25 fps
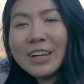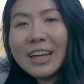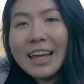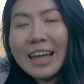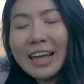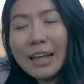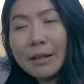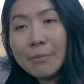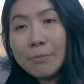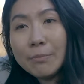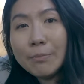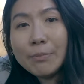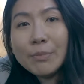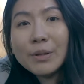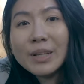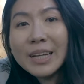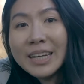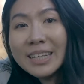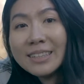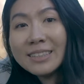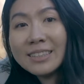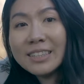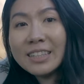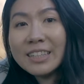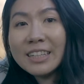and
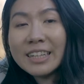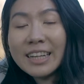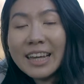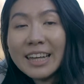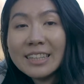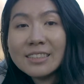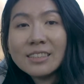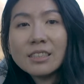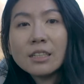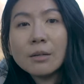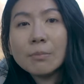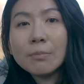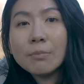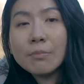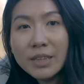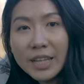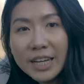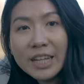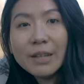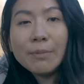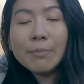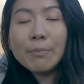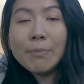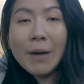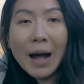place it against a
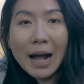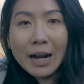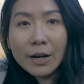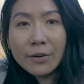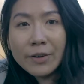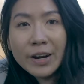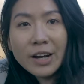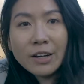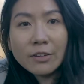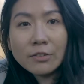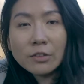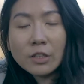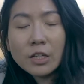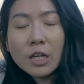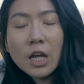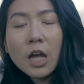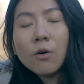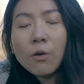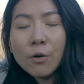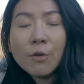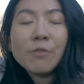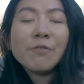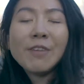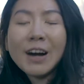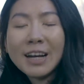lit background,
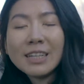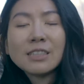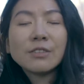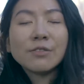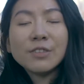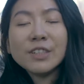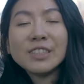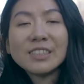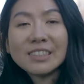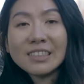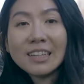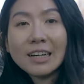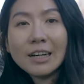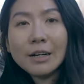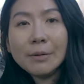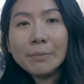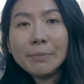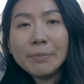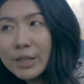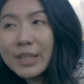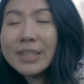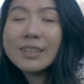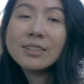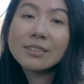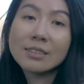or vice versa,
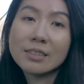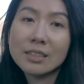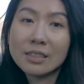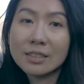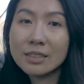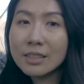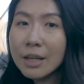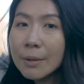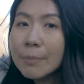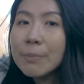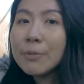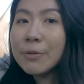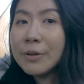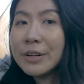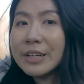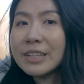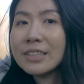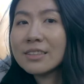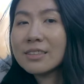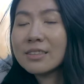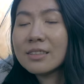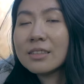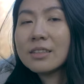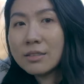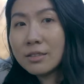because it
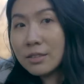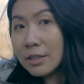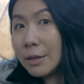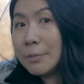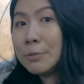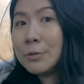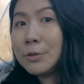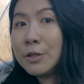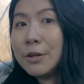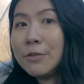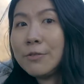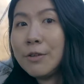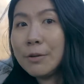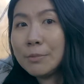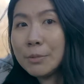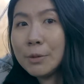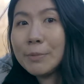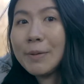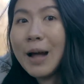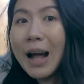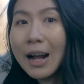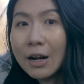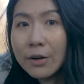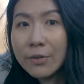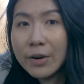separates the subject from the
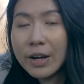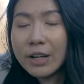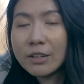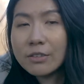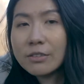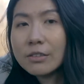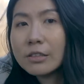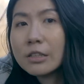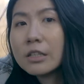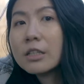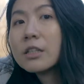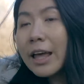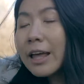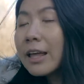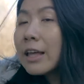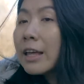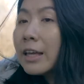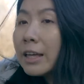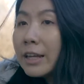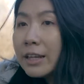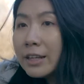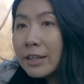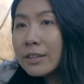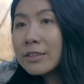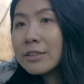background.
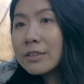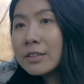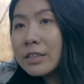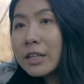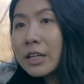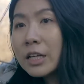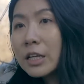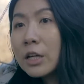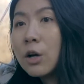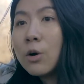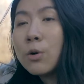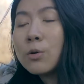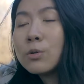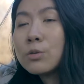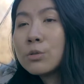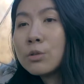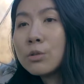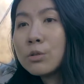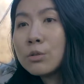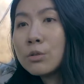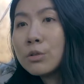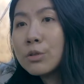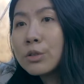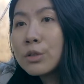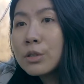And it also
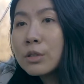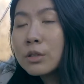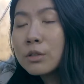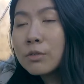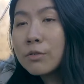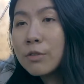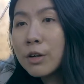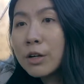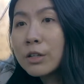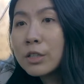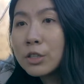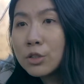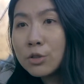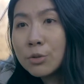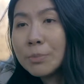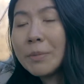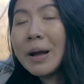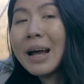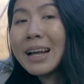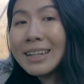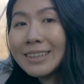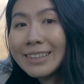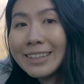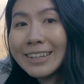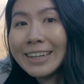looks very
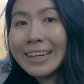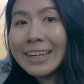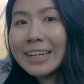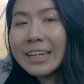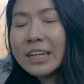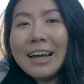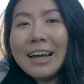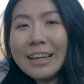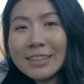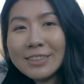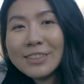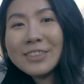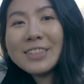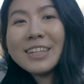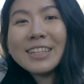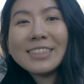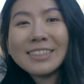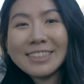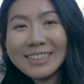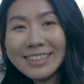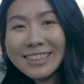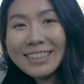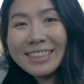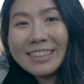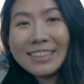dramatic, as you can
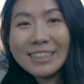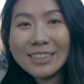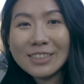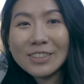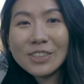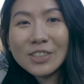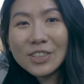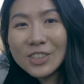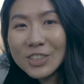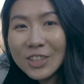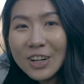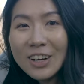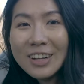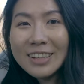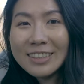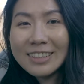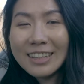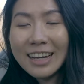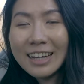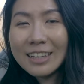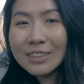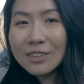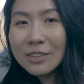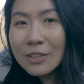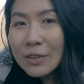see in this shot
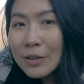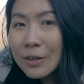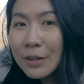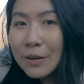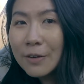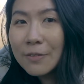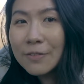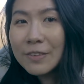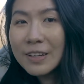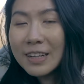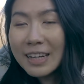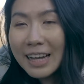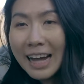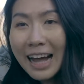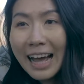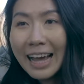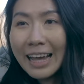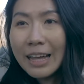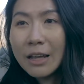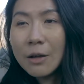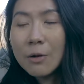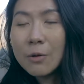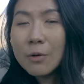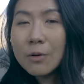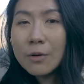I took of the
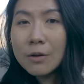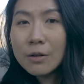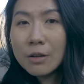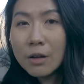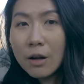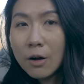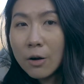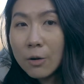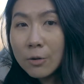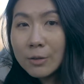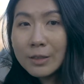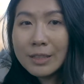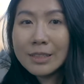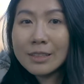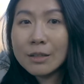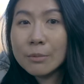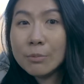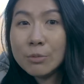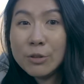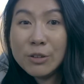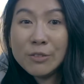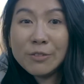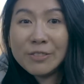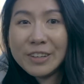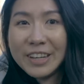guy holding the
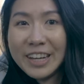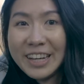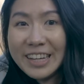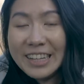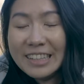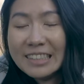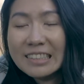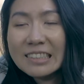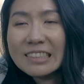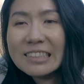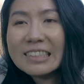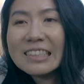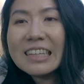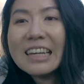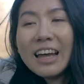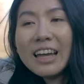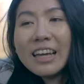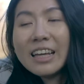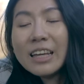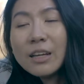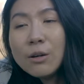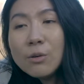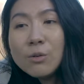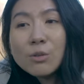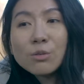briefcase.
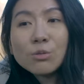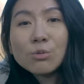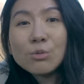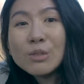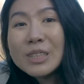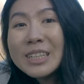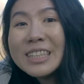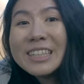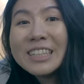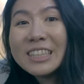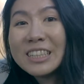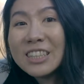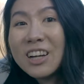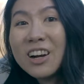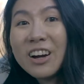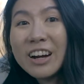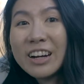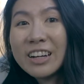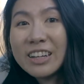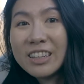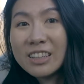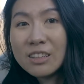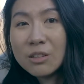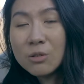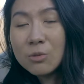He was really
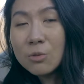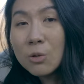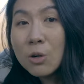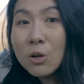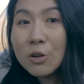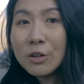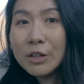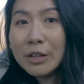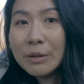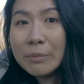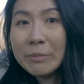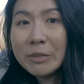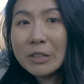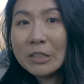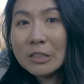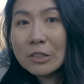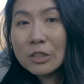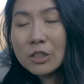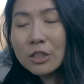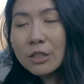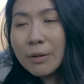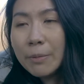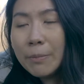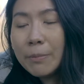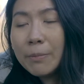dark in the raw
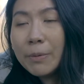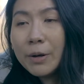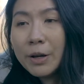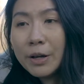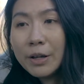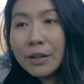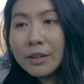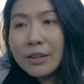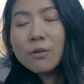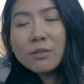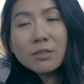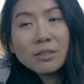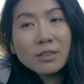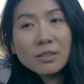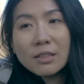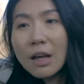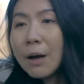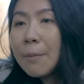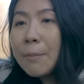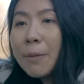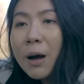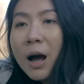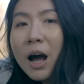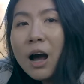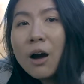image, but
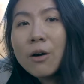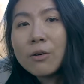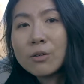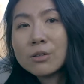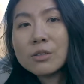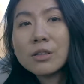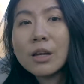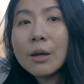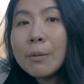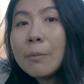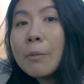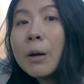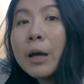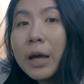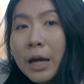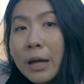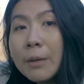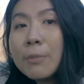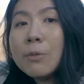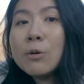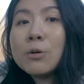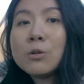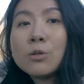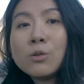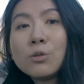somehow I'm
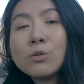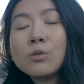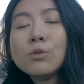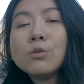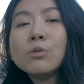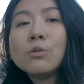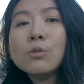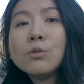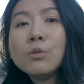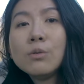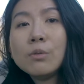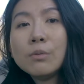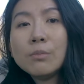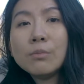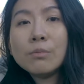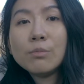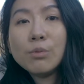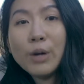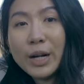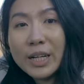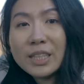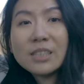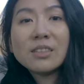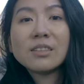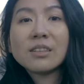able to
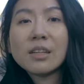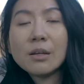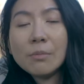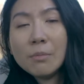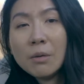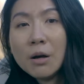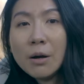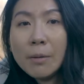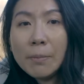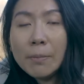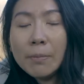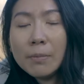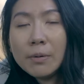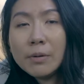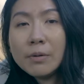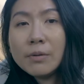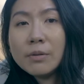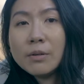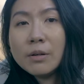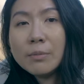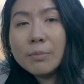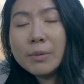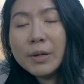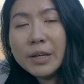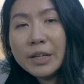brighten him up
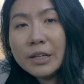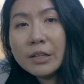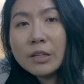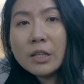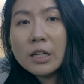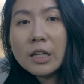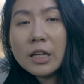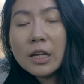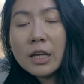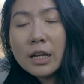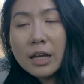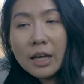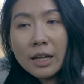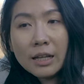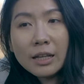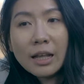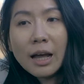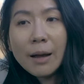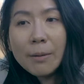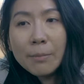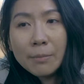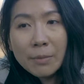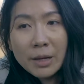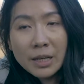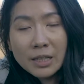a bit, and
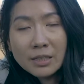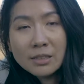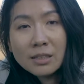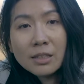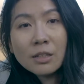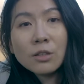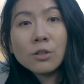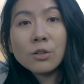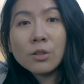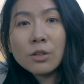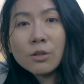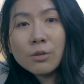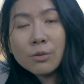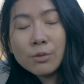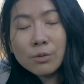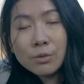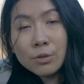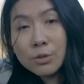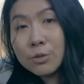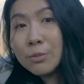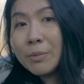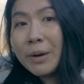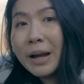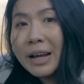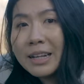that makes it look
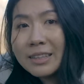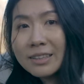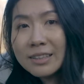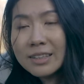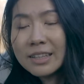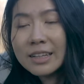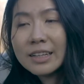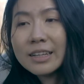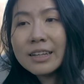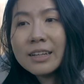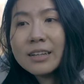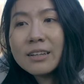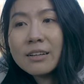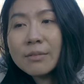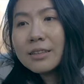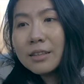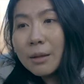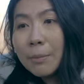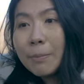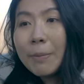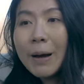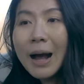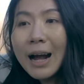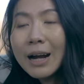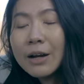dramatic. The
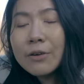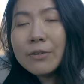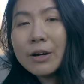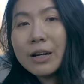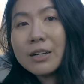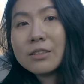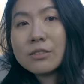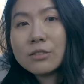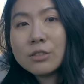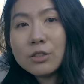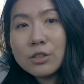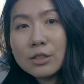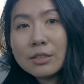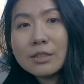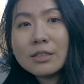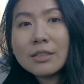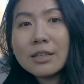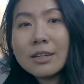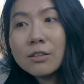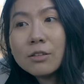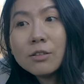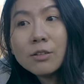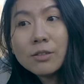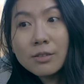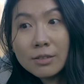background
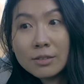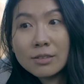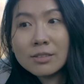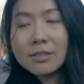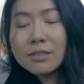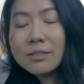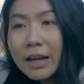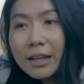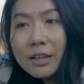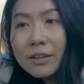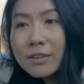just looks,